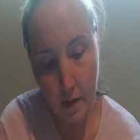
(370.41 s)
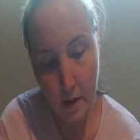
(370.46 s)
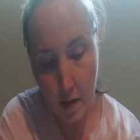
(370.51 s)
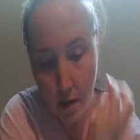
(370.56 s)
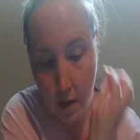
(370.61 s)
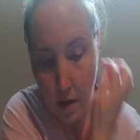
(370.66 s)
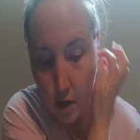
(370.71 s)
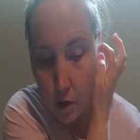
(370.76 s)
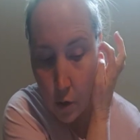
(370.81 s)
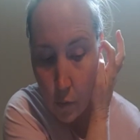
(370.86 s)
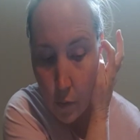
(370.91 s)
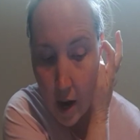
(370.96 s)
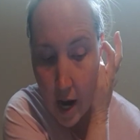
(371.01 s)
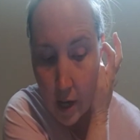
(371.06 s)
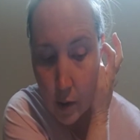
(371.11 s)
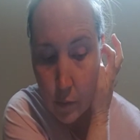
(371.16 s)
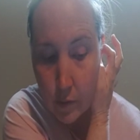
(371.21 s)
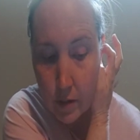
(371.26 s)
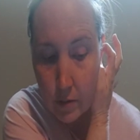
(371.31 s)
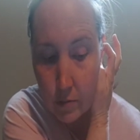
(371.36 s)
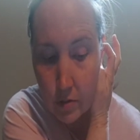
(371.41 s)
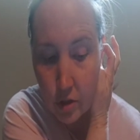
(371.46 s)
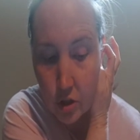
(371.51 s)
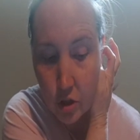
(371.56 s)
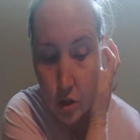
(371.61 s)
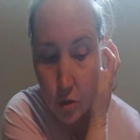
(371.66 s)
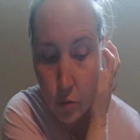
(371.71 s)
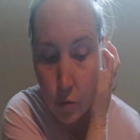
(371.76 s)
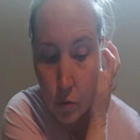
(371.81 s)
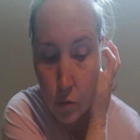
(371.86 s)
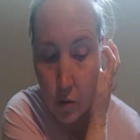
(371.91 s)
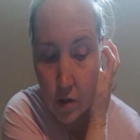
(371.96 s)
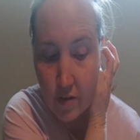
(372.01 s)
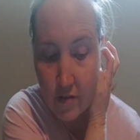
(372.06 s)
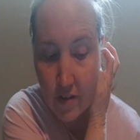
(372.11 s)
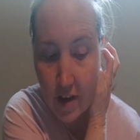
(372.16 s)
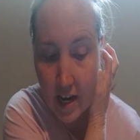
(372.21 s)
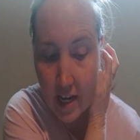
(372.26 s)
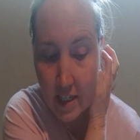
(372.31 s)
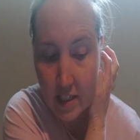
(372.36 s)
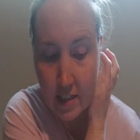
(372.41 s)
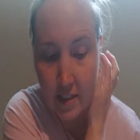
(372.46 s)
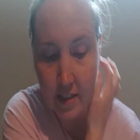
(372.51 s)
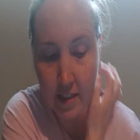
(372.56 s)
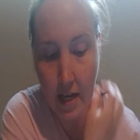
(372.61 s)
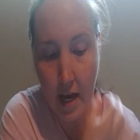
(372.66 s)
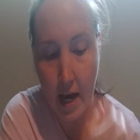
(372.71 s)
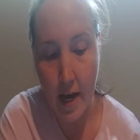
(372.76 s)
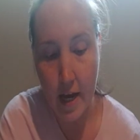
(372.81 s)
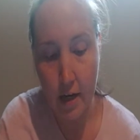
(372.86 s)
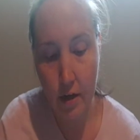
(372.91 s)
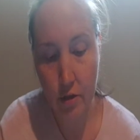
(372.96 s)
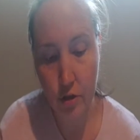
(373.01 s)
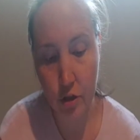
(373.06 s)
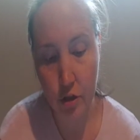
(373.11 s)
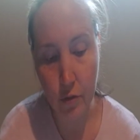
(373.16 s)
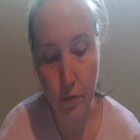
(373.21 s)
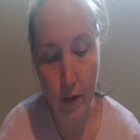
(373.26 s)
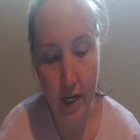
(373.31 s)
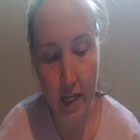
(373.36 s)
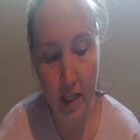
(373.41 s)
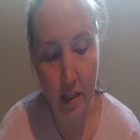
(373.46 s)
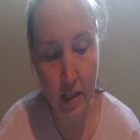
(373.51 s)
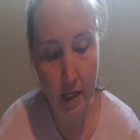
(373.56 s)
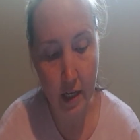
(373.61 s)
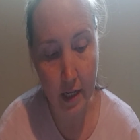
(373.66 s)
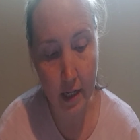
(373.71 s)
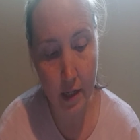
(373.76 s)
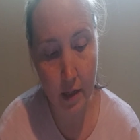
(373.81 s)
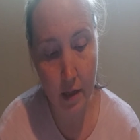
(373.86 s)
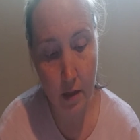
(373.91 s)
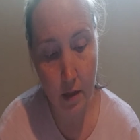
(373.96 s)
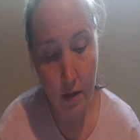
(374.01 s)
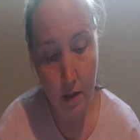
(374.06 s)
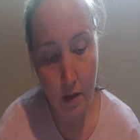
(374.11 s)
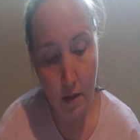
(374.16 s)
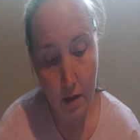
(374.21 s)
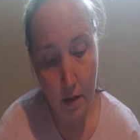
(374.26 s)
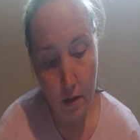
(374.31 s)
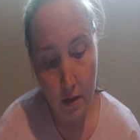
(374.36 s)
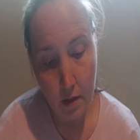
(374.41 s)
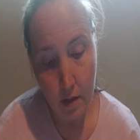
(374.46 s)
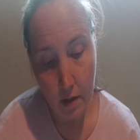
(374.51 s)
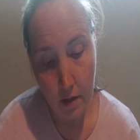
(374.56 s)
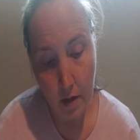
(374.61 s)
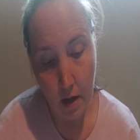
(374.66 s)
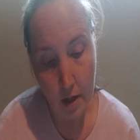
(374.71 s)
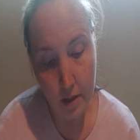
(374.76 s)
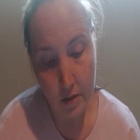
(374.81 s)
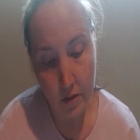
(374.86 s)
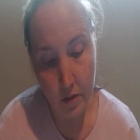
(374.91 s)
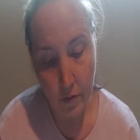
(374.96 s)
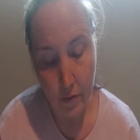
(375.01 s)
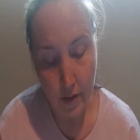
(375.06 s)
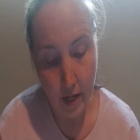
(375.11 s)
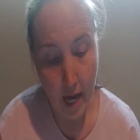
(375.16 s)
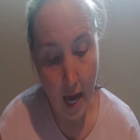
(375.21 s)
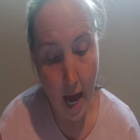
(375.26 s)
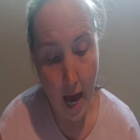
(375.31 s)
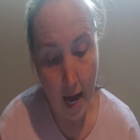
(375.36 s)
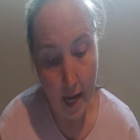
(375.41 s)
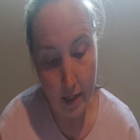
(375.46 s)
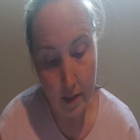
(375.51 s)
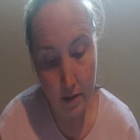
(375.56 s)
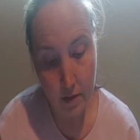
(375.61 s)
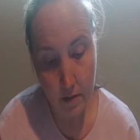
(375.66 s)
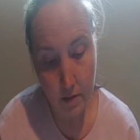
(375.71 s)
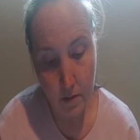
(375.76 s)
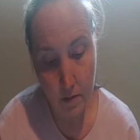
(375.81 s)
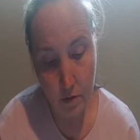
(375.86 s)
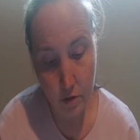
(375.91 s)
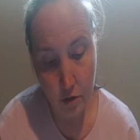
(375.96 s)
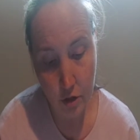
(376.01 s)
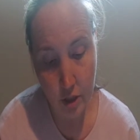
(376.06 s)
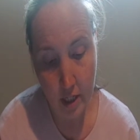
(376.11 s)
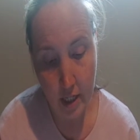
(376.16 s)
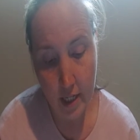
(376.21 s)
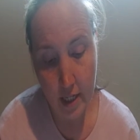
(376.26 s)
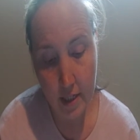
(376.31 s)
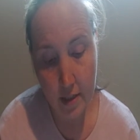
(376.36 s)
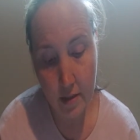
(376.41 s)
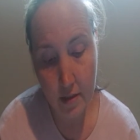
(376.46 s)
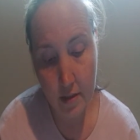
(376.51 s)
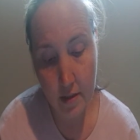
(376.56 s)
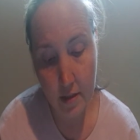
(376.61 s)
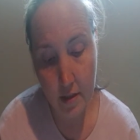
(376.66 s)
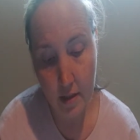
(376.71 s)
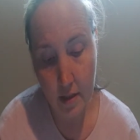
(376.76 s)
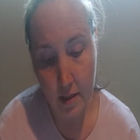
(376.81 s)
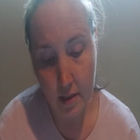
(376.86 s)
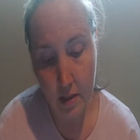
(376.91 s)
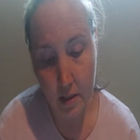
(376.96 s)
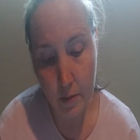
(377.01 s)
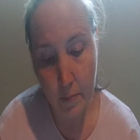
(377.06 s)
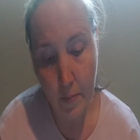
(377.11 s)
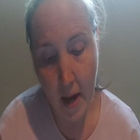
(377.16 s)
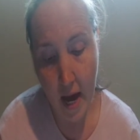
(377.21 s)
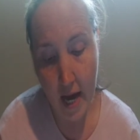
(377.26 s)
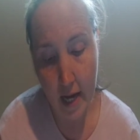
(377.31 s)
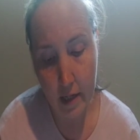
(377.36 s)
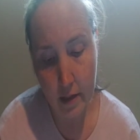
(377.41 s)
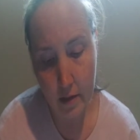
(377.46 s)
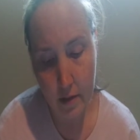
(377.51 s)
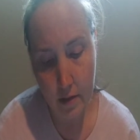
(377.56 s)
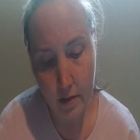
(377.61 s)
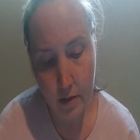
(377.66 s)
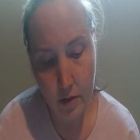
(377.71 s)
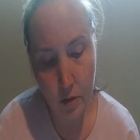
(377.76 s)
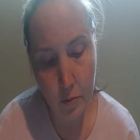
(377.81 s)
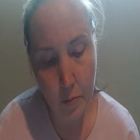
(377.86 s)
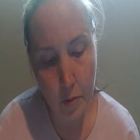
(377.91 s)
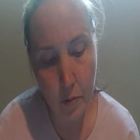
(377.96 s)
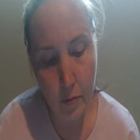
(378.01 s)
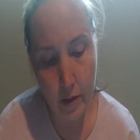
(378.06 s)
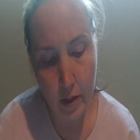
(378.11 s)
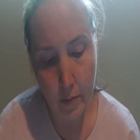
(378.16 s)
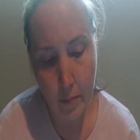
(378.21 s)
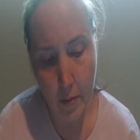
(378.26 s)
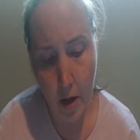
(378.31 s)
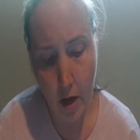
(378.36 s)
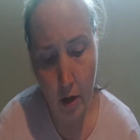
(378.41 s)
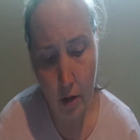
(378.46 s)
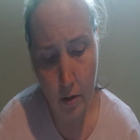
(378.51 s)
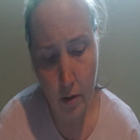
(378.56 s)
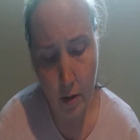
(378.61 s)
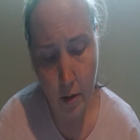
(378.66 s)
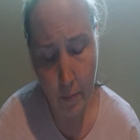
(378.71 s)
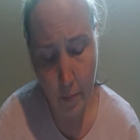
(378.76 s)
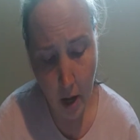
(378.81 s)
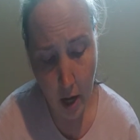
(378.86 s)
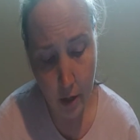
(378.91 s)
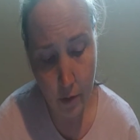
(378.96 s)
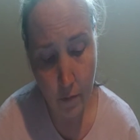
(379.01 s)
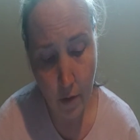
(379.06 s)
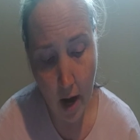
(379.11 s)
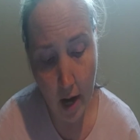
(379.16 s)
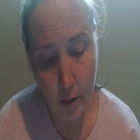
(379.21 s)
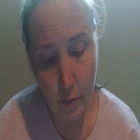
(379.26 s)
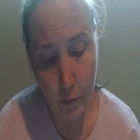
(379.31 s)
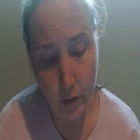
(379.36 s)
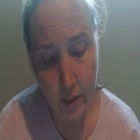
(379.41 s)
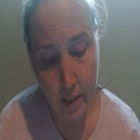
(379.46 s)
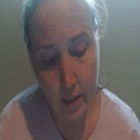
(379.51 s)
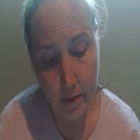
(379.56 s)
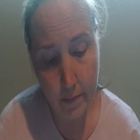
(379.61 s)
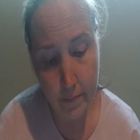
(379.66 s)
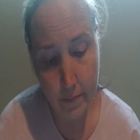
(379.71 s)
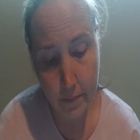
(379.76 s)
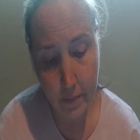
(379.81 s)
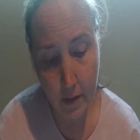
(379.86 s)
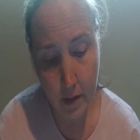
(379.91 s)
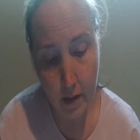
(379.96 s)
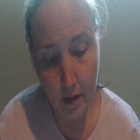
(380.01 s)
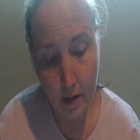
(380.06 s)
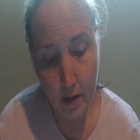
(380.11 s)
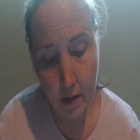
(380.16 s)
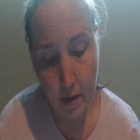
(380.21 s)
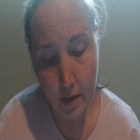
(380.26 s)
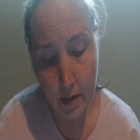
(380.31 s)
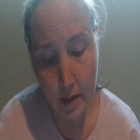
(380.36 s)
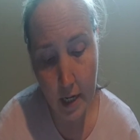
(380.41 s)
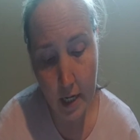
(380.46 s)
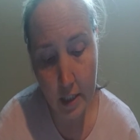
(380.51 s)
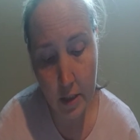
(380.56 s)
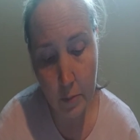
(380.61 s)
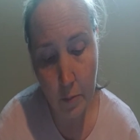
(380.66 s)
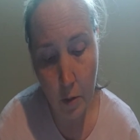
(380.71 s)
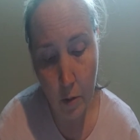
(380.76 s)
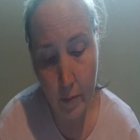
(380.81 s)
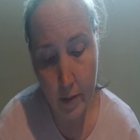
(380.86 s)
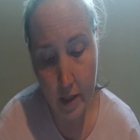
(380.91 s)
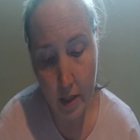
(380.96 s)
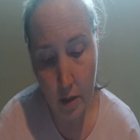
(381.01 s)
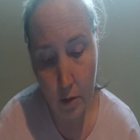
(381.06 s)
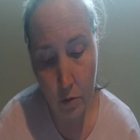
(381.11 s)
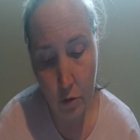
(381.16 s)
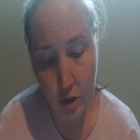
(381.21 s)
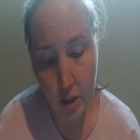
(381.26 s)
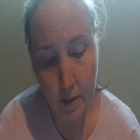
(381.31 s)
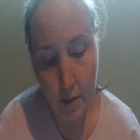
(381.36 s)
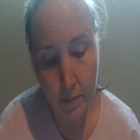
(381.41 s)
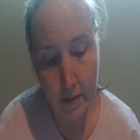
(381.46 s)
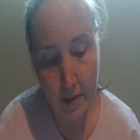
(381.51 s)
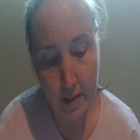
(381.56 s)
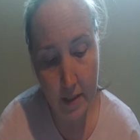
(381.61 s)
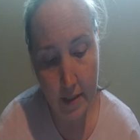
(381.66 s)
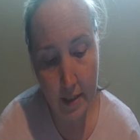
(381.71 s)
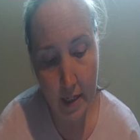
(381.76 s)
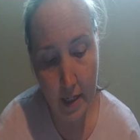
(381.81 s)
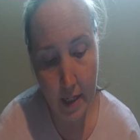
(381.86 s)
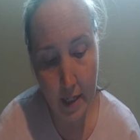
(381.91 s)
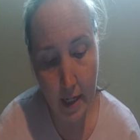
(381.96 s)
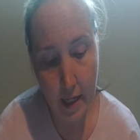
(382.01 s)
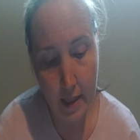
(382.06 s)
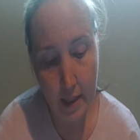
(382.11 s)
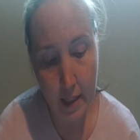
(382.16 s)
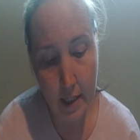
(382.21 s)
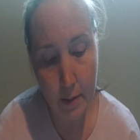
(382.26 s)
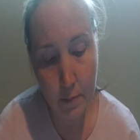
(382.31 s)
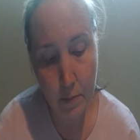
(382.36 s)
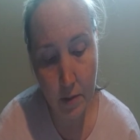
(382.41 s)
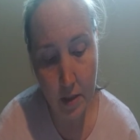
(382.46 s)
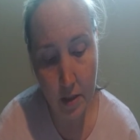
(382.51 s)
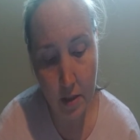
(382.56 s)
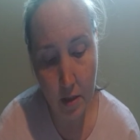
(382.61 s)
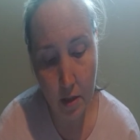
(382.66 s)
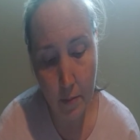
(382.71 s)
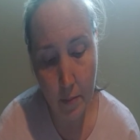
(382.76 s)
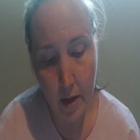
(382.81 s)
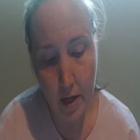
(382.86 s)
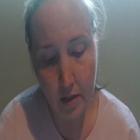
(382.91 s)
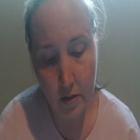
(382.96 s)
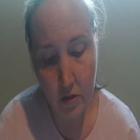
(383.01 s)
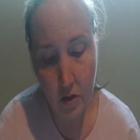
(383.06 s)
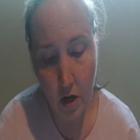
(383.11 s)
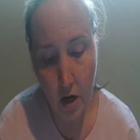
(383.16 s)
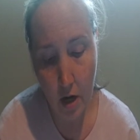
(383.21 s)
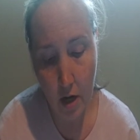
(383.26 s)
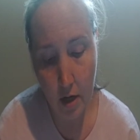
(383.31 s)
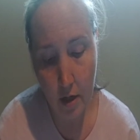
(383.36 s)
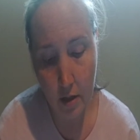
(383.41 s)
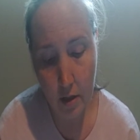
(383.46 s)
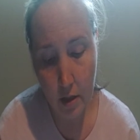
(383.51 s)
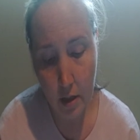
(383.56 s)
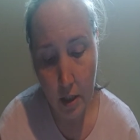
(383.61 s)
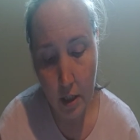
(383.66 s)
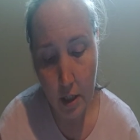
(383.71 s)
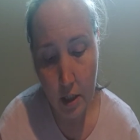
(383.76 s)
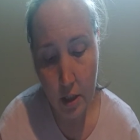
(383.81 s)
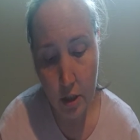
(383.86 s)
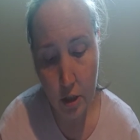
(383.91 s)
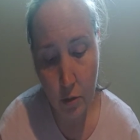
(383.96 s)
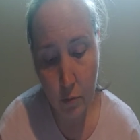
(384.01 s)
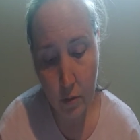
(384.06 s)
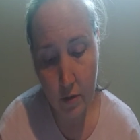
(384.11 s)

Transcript: Not so the cat. She hissed, then spat, spewing upon Ragweed. The next moment, though, she had been sitting and leaped into the boxcar. She would have landed right on Ragweed if the frightened mouse had not lost his footing and tumbled.